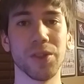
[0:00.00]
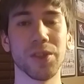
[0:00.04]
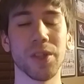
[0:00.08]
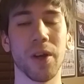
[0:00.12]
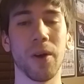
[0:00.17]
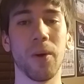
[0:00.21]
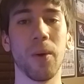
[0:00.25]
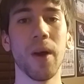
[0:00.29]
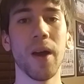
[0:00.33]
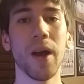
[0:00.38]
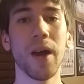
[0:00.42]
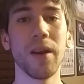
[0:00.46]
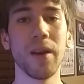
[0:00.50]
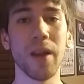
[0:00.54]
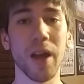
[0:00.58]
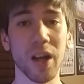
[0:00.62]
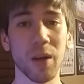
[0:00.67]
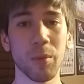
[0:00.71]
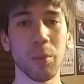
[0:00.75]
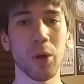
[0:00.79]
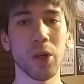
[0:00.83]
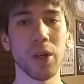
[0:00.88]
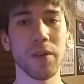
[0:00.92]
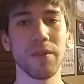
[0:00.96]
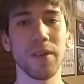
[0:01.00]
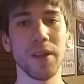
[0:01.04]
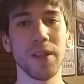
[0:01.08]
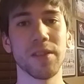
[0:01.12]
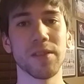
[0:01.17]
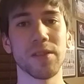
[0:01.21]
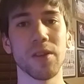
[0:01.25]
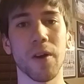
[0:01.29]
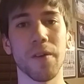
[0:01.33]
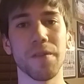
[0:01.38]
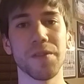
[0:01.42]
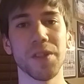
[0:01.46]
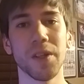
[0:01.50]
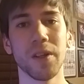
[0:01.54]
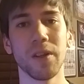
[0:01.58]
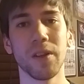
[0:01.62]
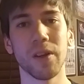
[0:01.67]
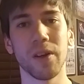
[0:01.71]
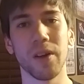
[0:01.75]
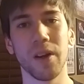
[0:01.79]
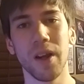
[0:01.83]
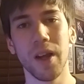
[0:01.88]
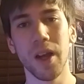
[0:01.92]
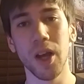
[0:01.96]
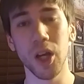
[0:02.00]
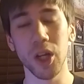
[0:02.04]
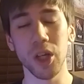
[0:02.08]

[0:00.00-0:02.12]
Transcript: So Nakamura defeats Dolph Ziggler.